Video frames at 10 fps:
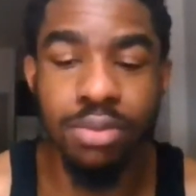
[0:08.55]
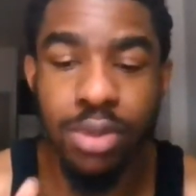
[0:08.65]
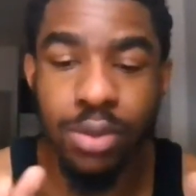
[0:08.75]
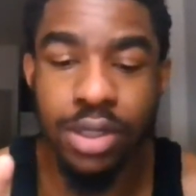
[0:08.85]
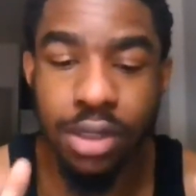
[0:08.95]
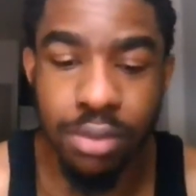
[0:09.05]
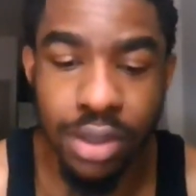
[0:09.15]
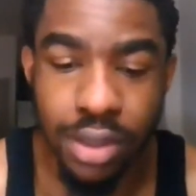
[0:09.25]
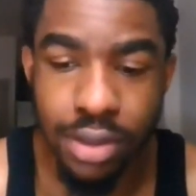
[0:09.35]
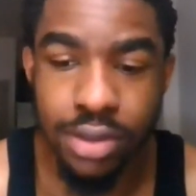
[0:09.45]
biblically
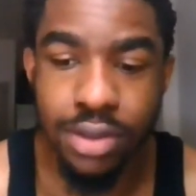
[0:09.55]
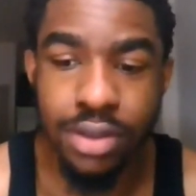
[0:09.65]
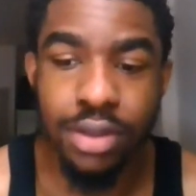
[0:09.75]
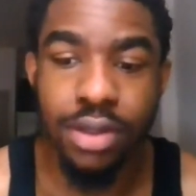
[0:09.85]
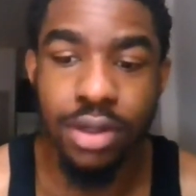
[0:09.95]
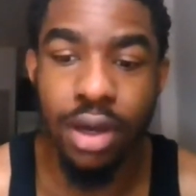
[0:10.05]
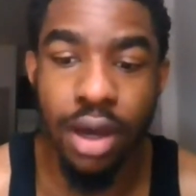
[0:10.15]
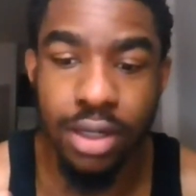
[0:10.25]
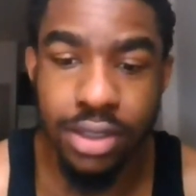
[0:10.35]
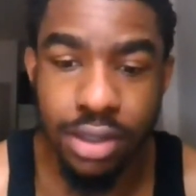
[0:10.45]
means,
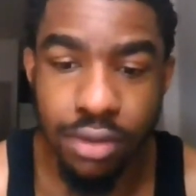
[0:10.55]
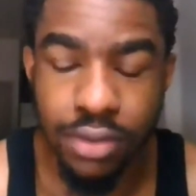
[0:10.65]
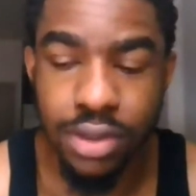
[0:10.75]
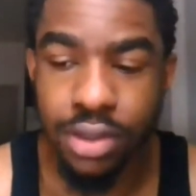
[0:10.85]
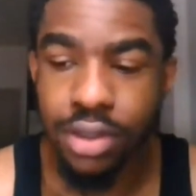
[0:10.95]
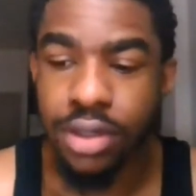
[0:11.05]
God's gift.